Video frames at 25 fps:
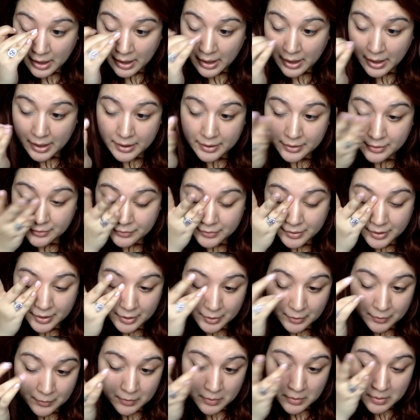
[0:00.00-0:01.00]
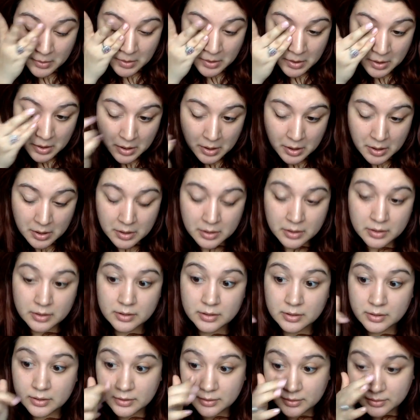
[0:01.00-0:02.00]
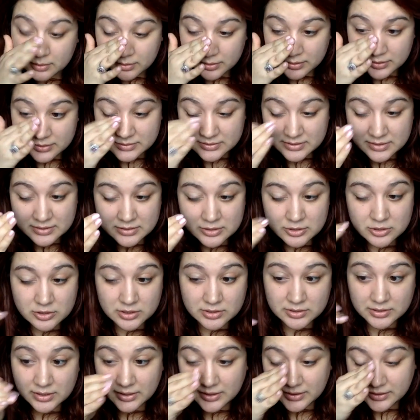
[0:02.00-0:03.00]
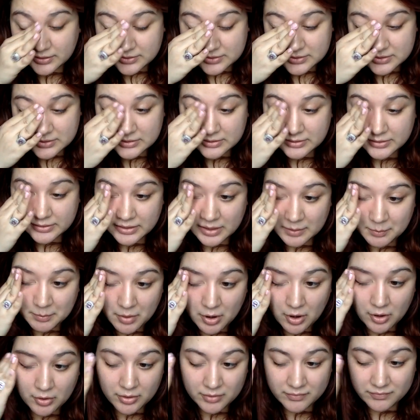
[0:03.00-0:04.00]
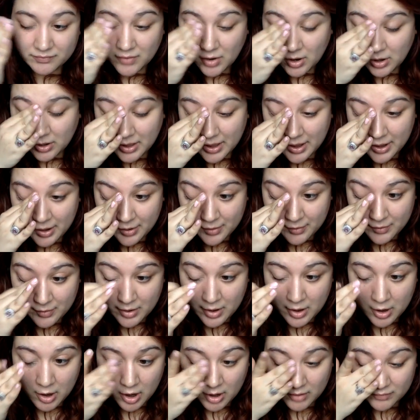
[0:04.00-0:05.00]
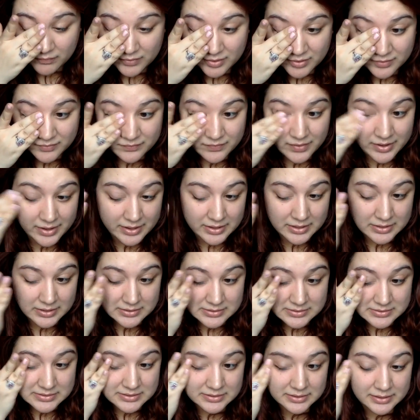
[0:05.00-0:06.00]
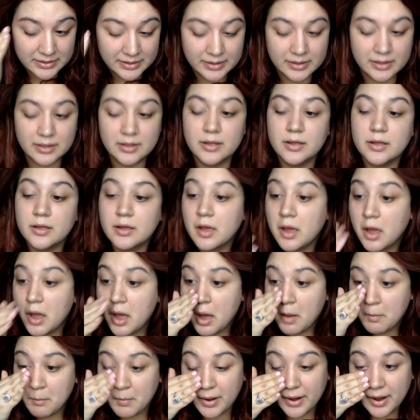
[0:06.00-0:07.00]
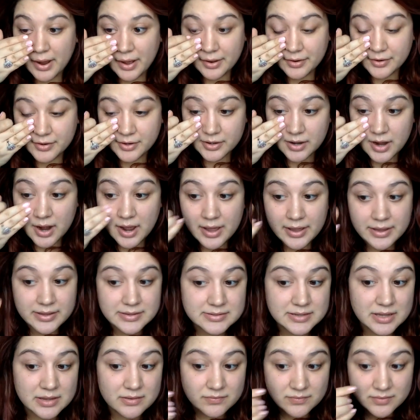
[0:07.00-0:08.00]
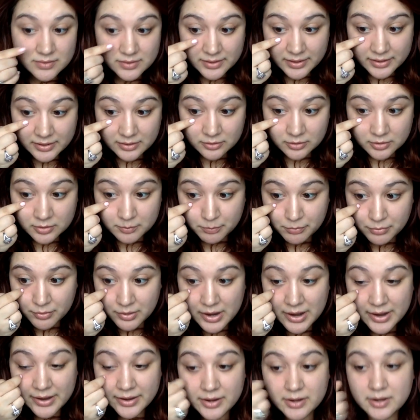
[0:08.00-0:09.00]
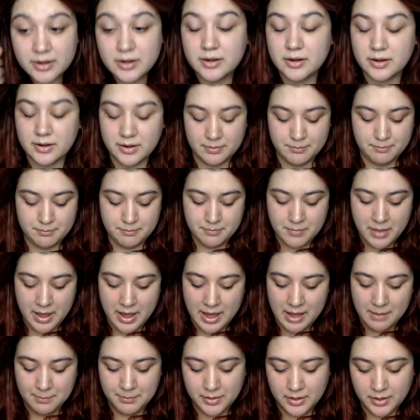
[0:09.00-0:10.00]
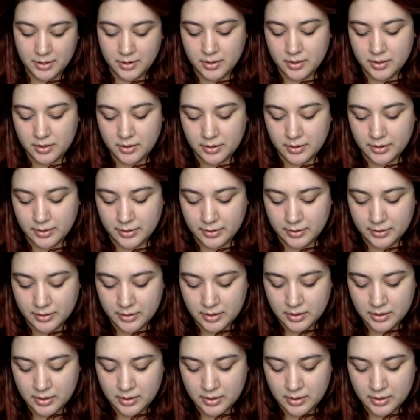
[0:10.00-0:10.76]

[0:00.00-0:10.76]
I don't know. Because then you can just clean up all the fallout off your face and my under eyes I feel like look brighter and happier and